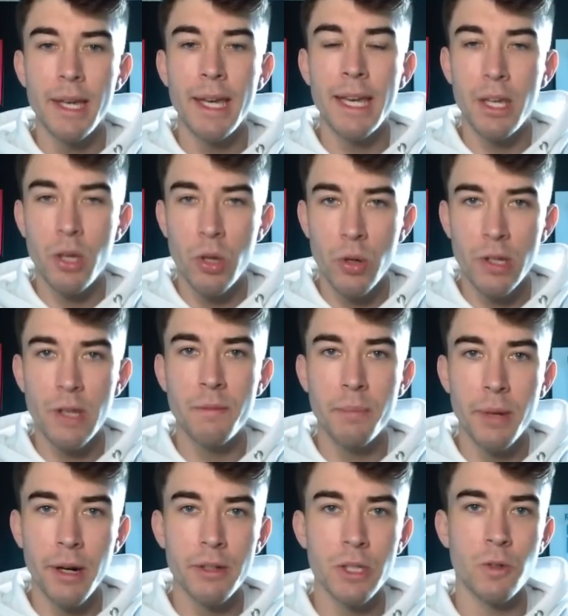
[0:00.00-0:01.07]
it could give
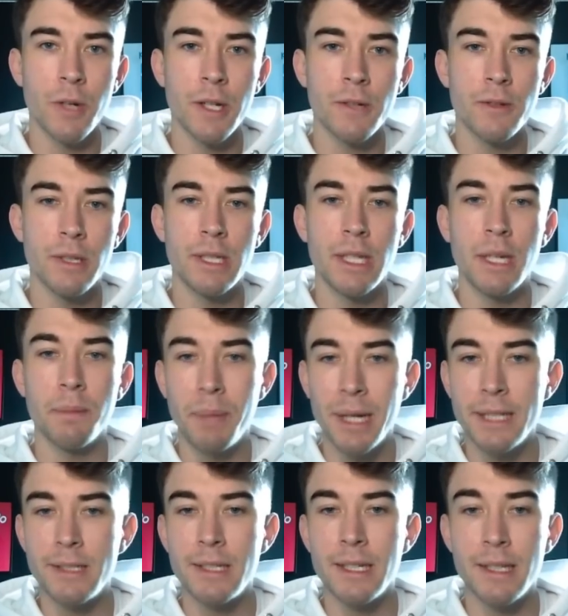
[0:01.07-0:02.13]
Marcus Rashford the
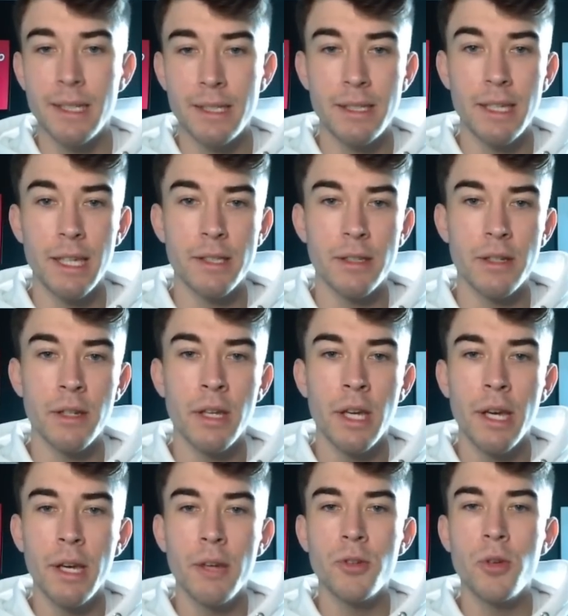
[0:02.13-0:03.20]
ability this season
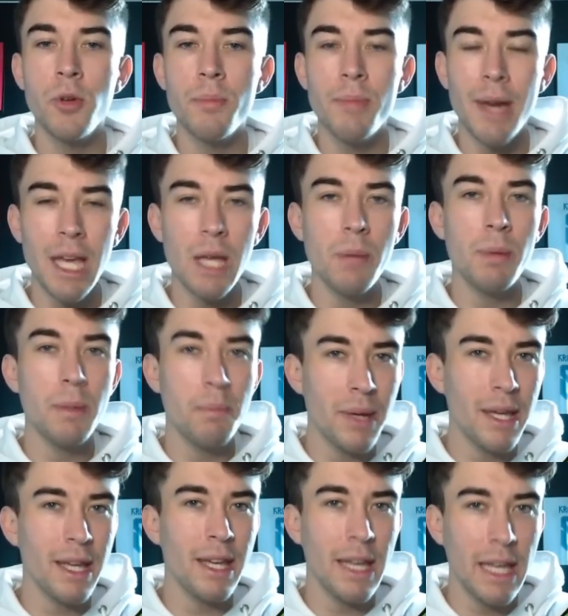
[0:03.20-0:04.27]
to maybe
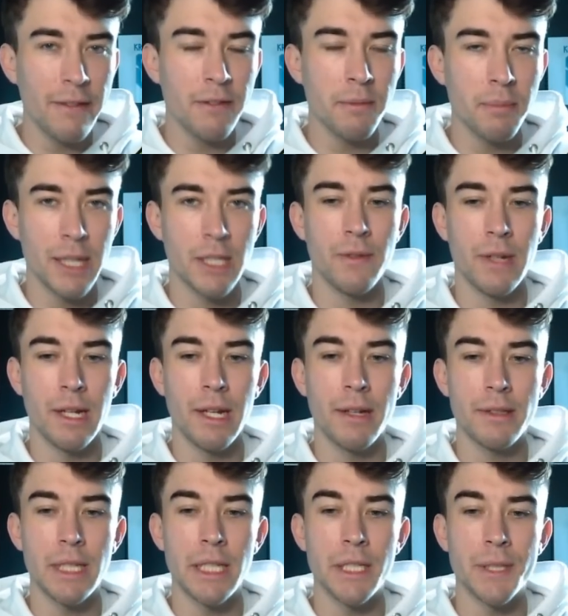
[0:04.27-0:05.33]
be even better than
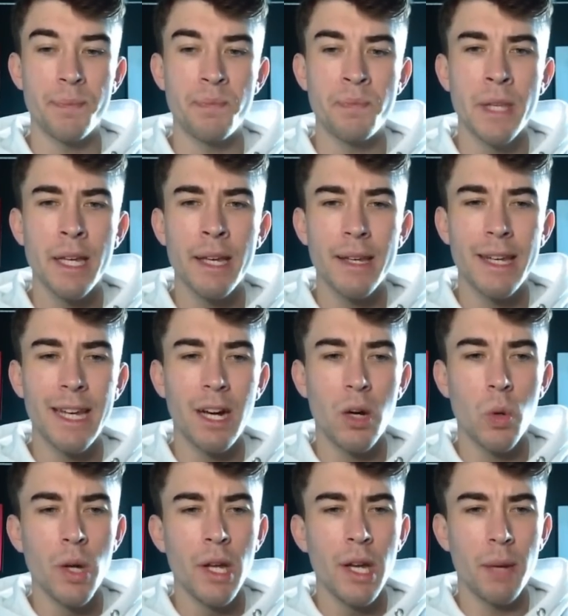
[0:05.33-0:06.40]
last season.
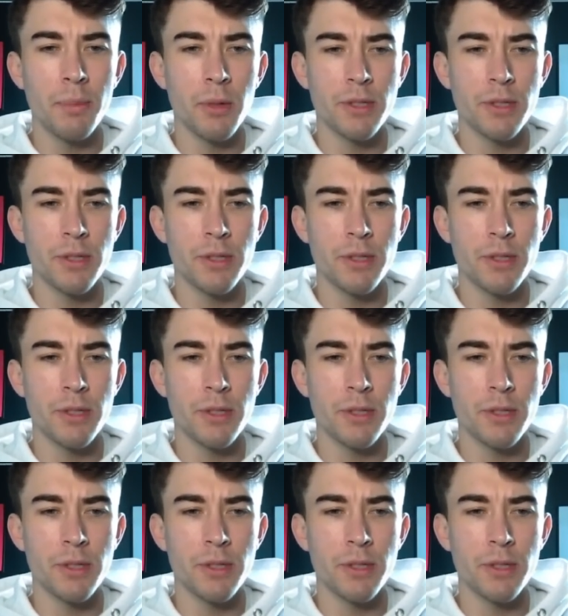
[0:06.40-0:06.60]
Now, I'm not